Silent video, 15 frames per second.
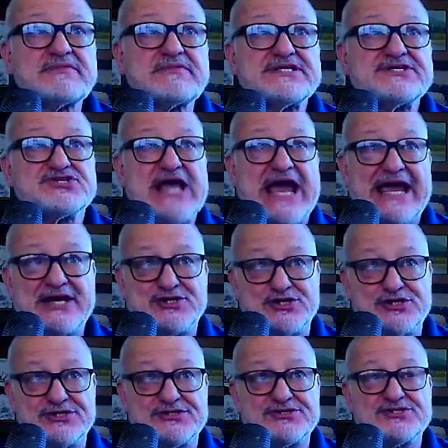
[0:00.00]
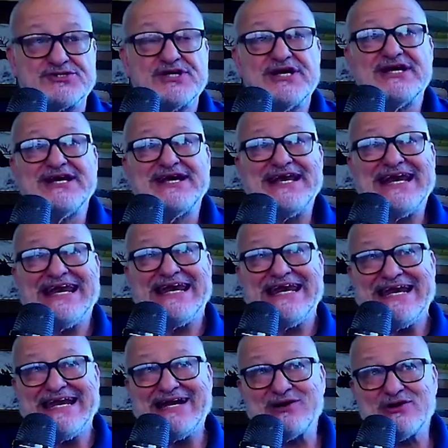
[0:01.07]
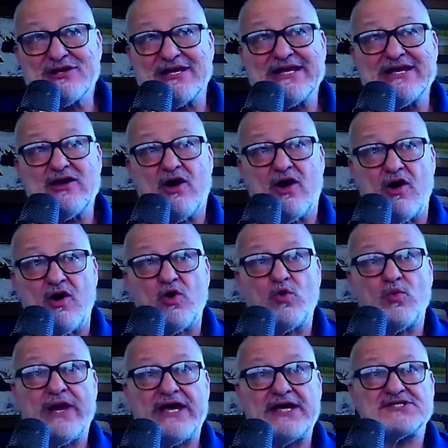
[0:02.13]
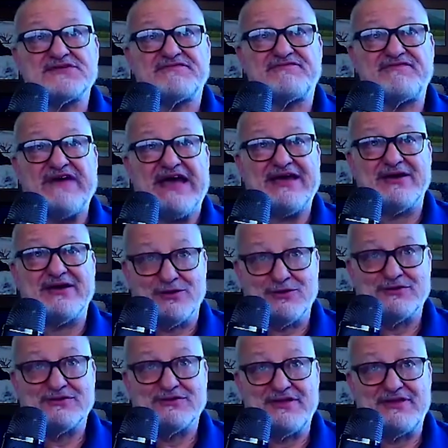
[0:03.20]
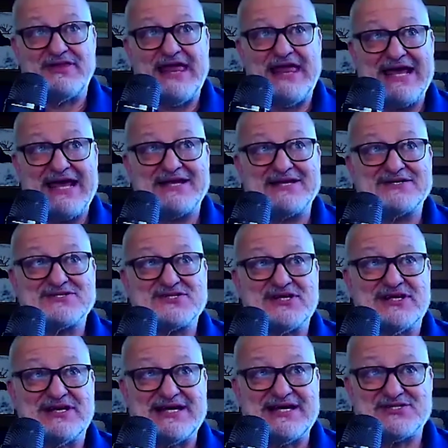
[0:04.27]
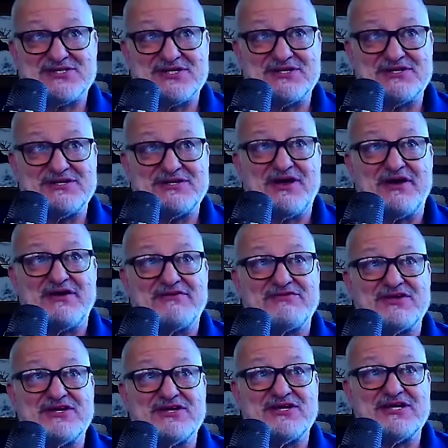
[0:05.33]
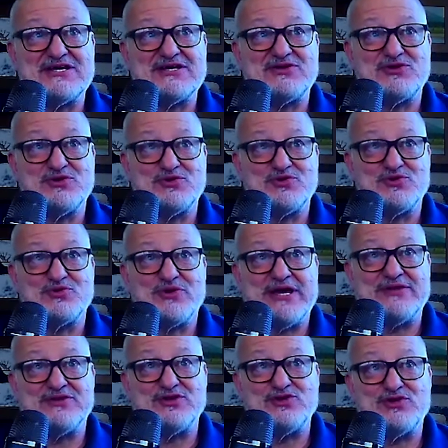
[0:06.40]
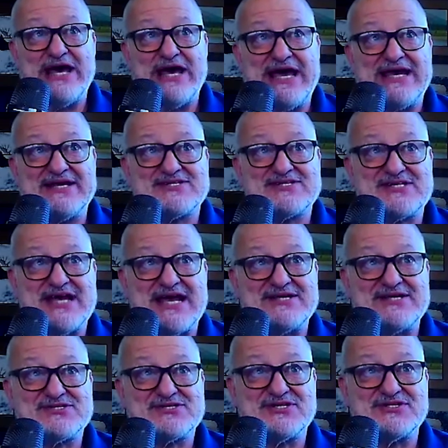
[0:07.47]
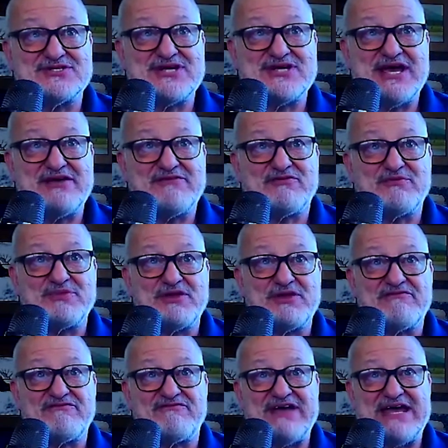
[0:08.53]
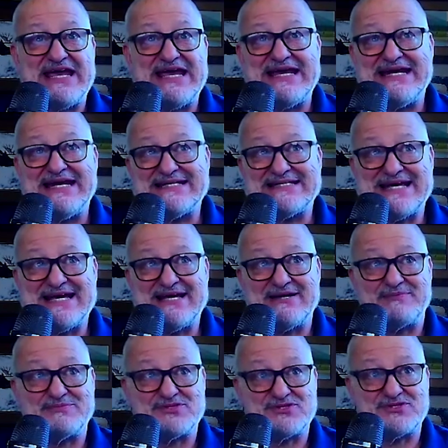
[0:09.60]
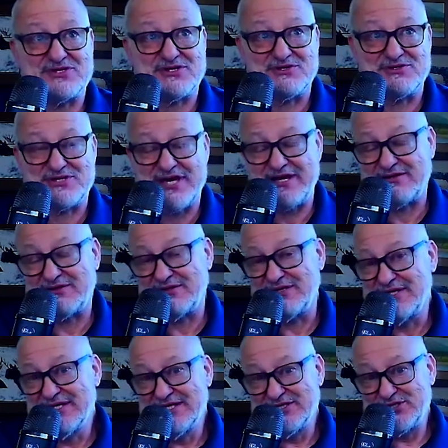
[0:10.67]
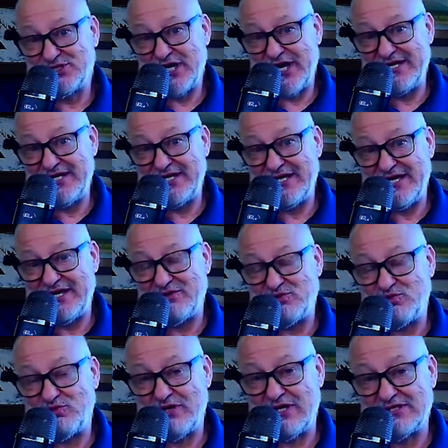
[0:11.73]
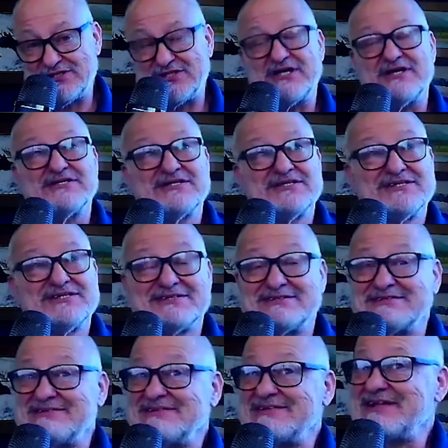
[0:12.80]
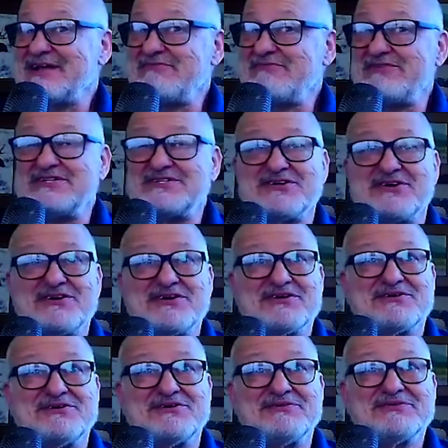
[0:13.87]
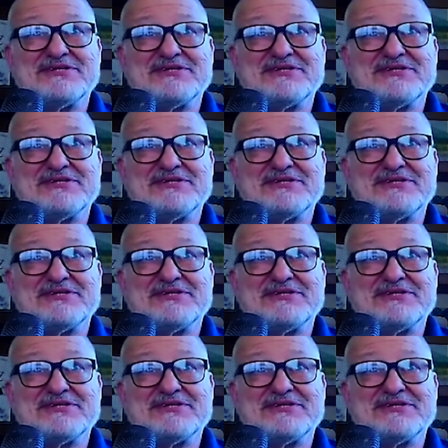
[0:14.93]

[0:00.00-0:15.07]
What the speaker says: Sanctions nearly always fail. That is the lesson of the EU and the United States could take from their vain attempts to curtail China and Russia. Love this article.